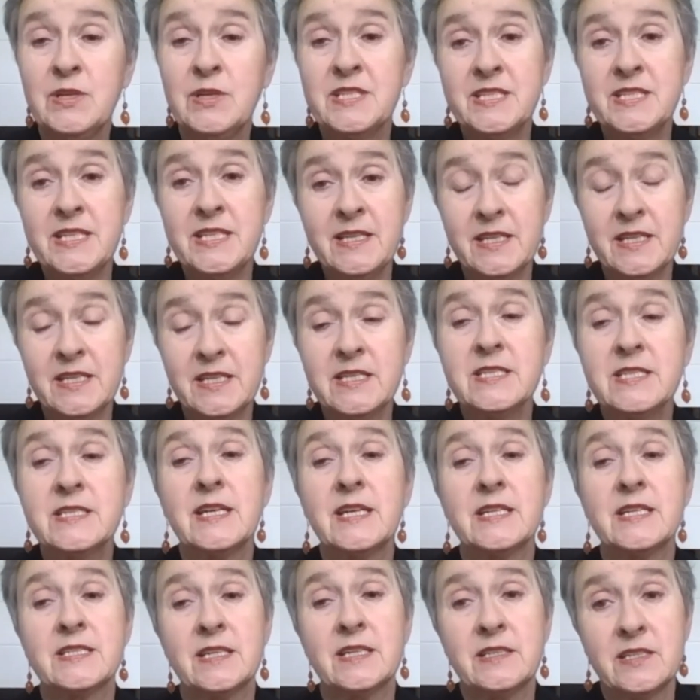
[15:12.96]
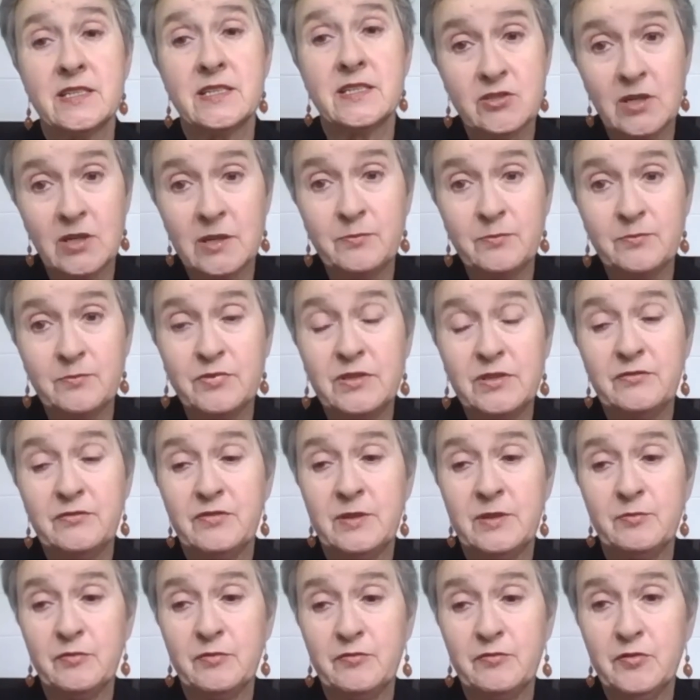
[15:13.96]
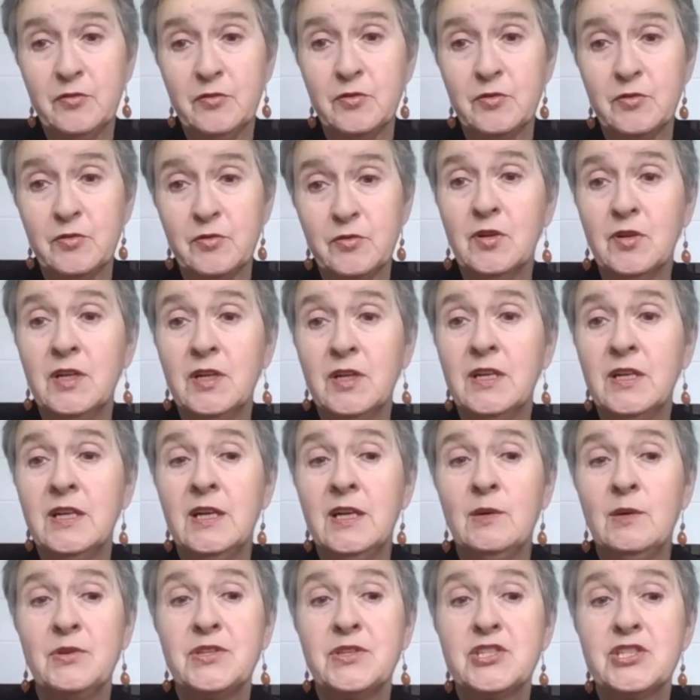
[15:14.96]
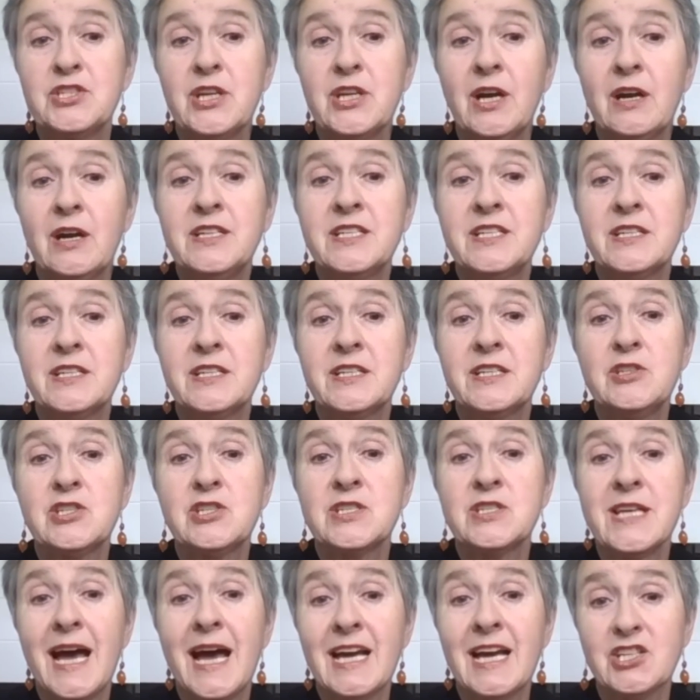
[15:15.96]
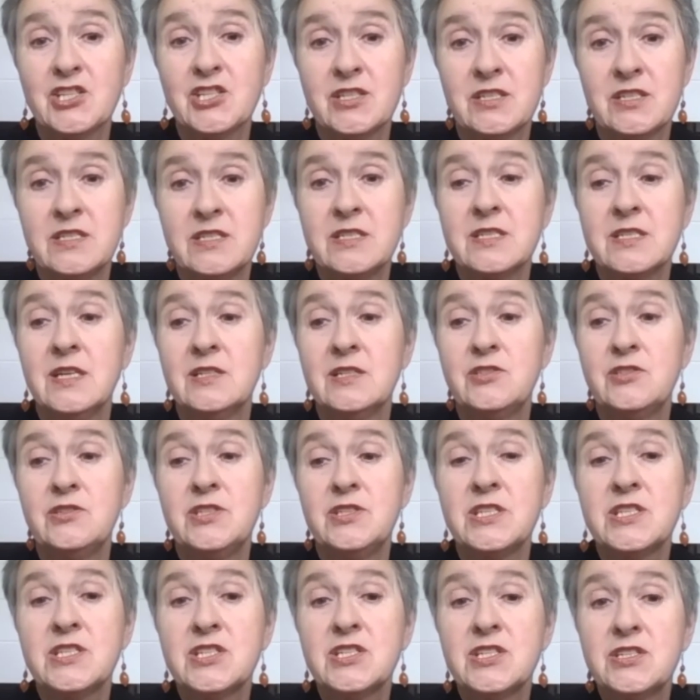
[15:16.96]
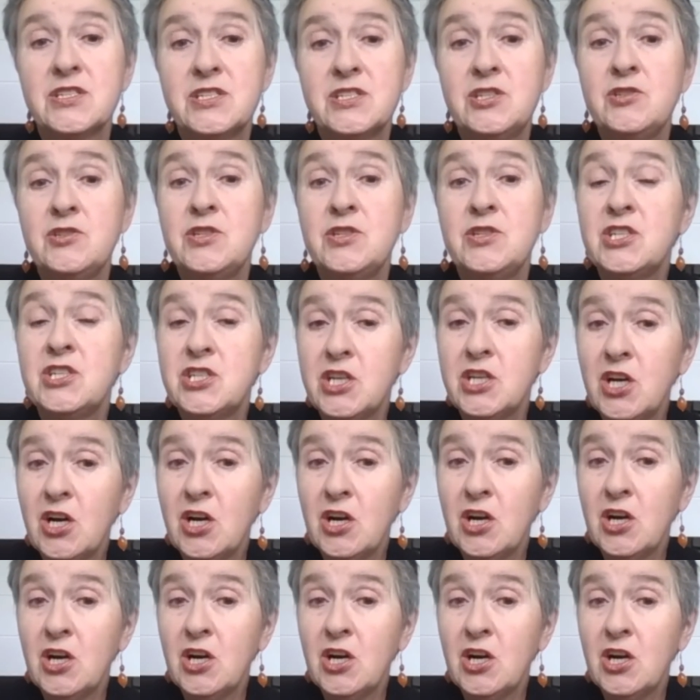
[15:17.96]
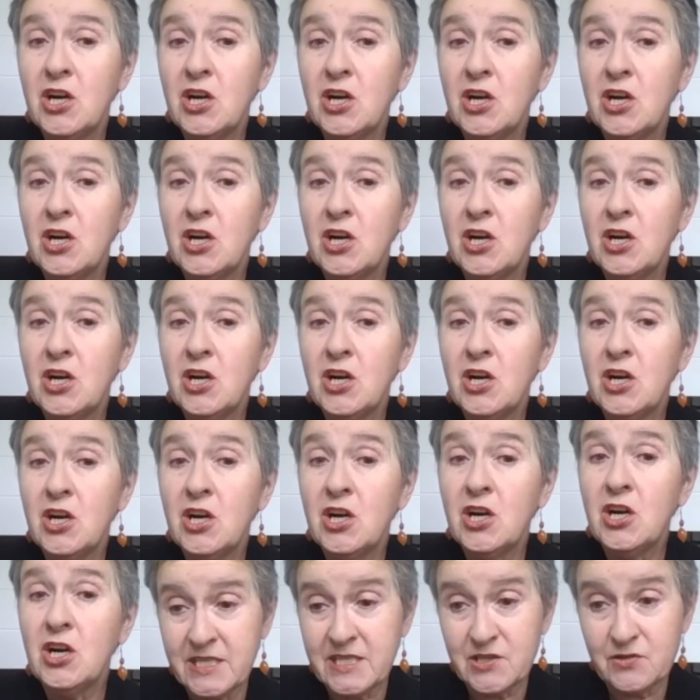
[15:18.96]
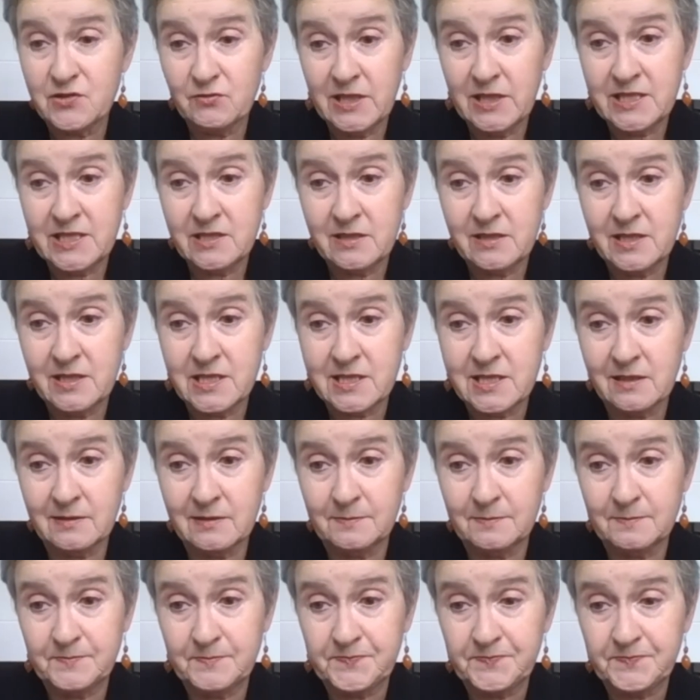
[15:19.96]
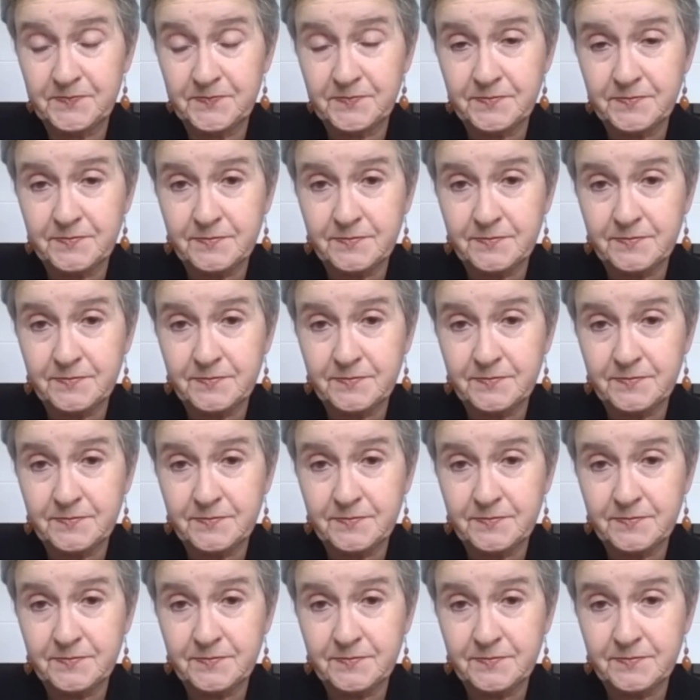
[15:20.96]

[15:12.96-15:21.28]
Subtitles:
We see this, as I described briefly before, with the Charity Commission's actions to deter discussion of matters relating to Islam.